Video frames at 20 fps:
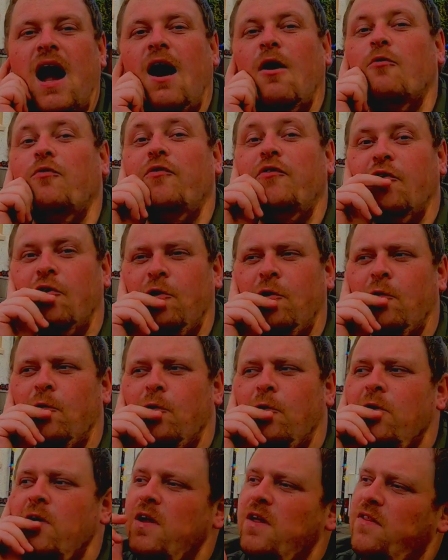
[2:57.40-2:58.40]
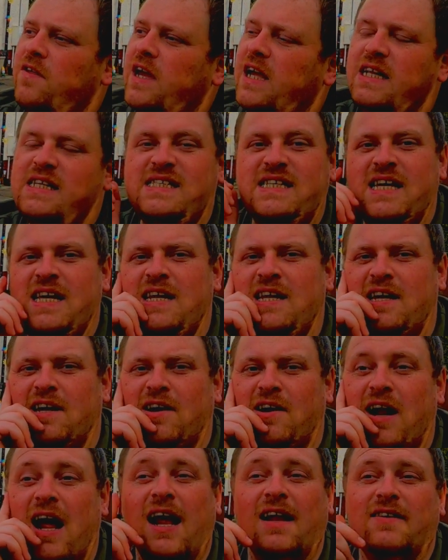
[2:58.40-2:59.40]
I'll do the
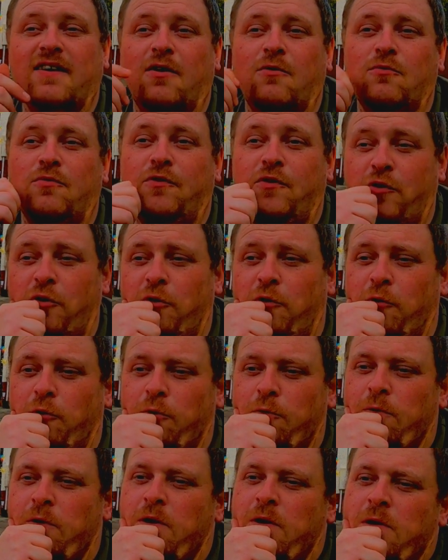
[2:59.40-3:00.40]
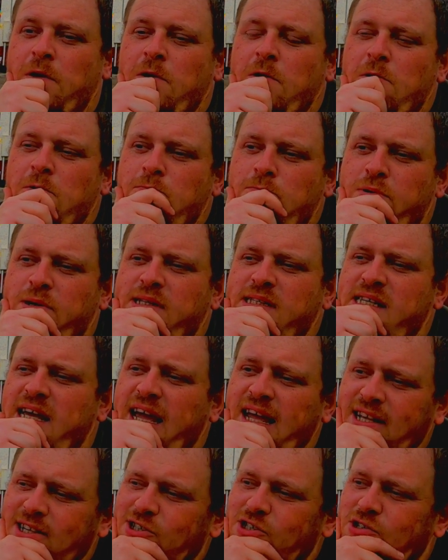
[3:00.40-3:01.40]
interior and I'll do
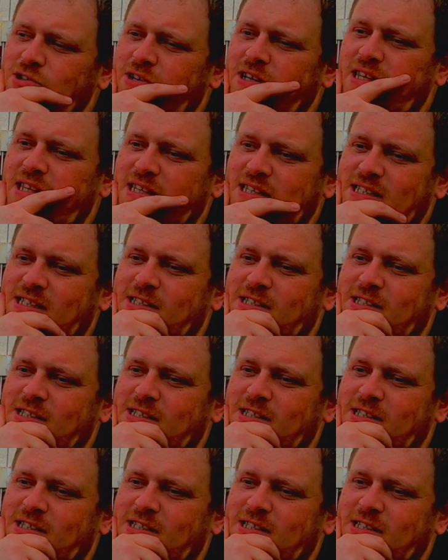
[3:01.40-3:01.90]
potentially the